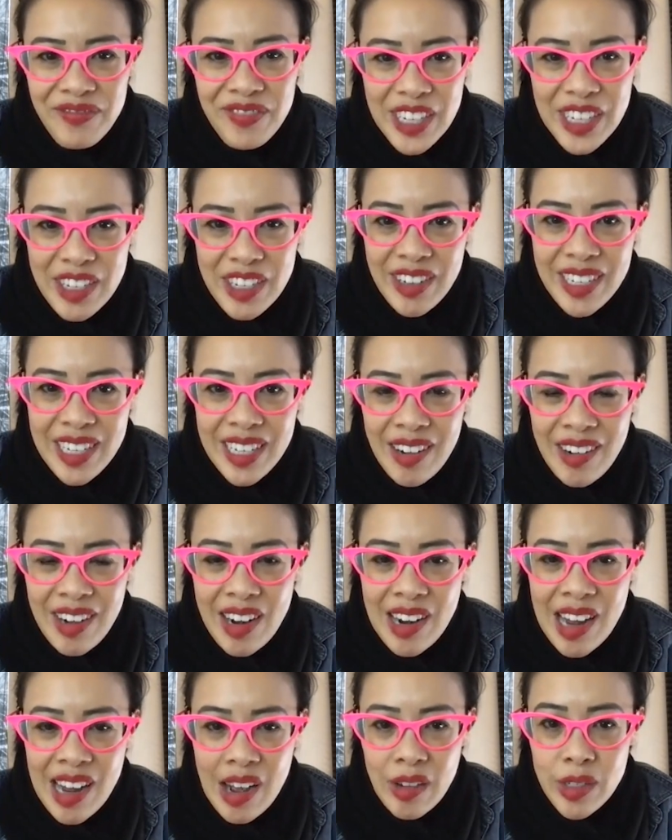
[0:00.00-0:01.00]
figuring out how
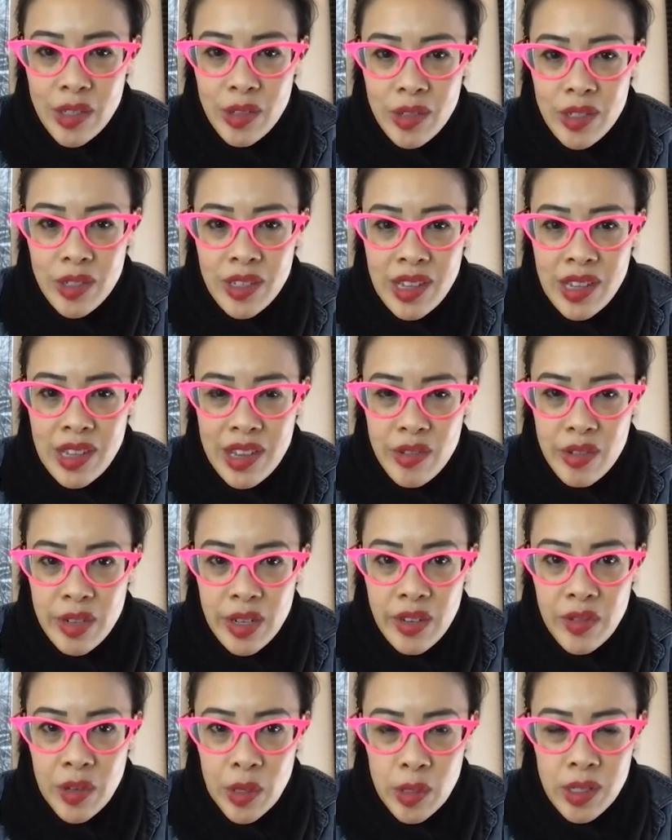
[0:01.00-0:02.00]
to outsource so that you
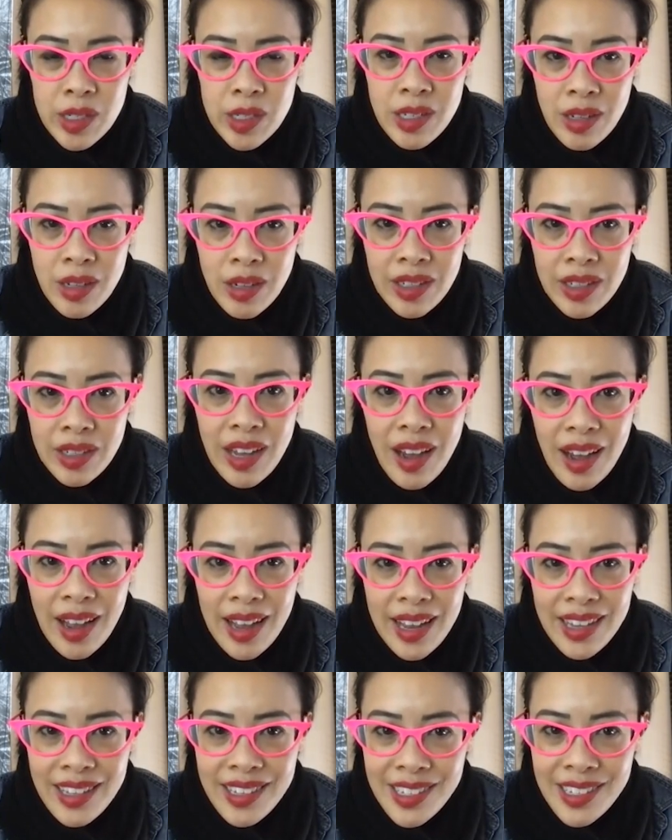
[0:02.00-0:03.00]
can focus on the
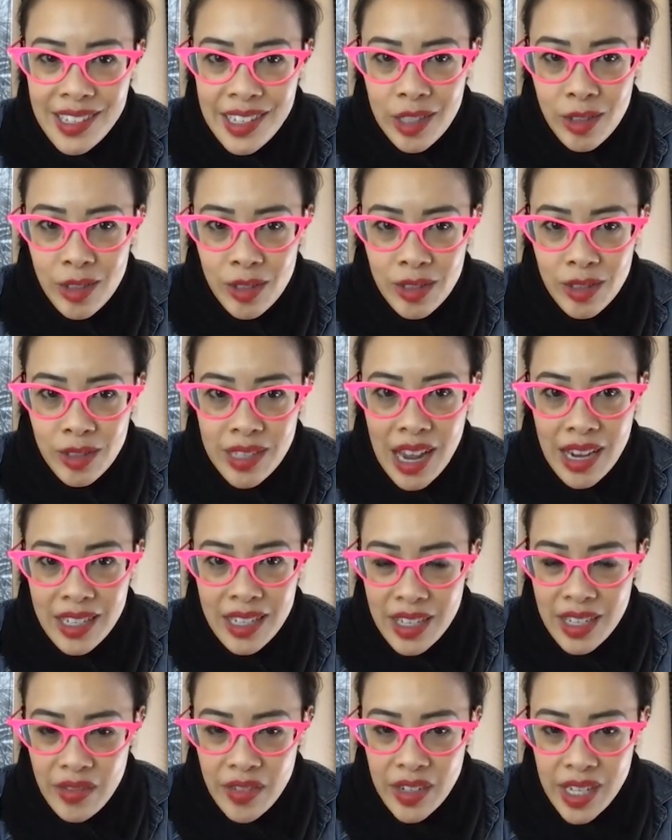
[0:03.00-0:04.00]
highest yield
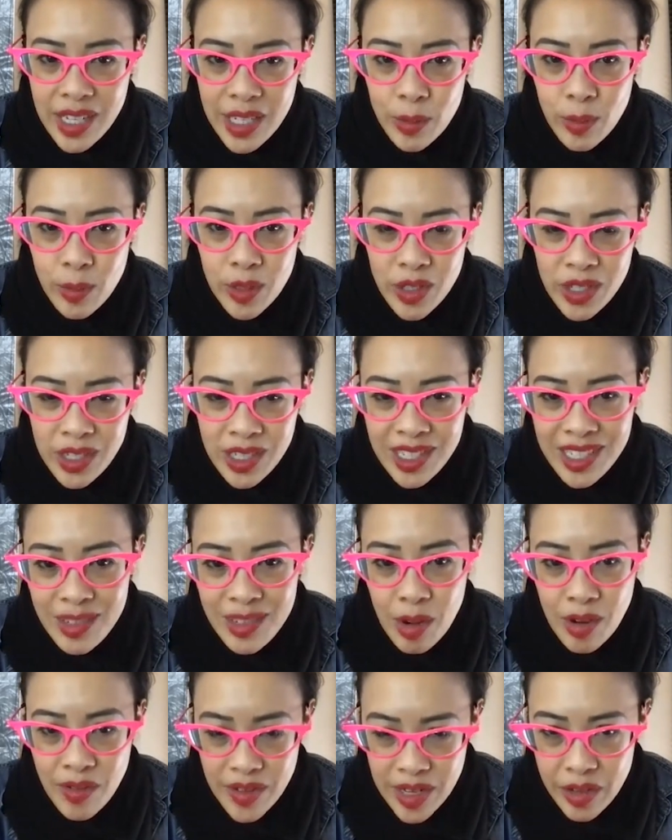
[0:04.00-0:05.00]
activities, which is
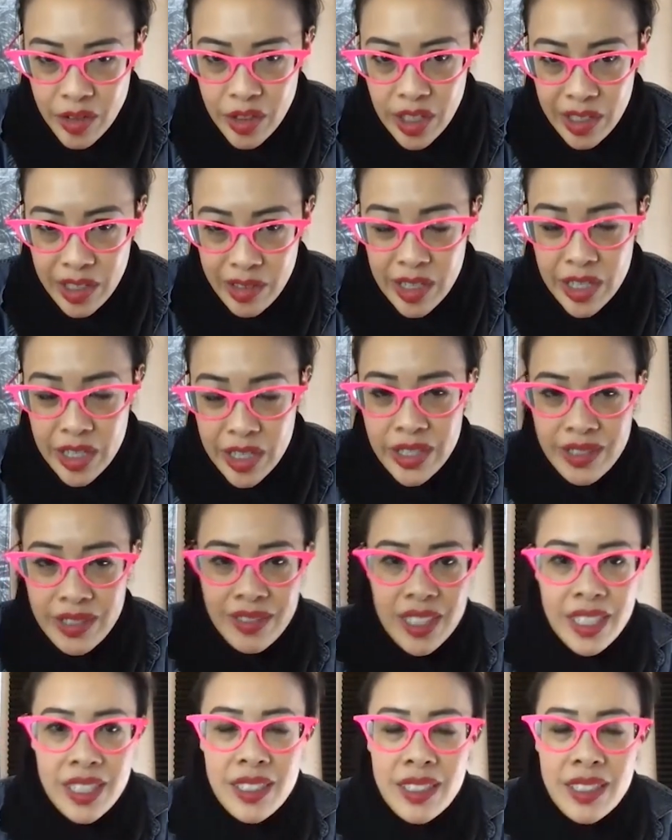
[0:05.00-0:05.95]
revenue generation.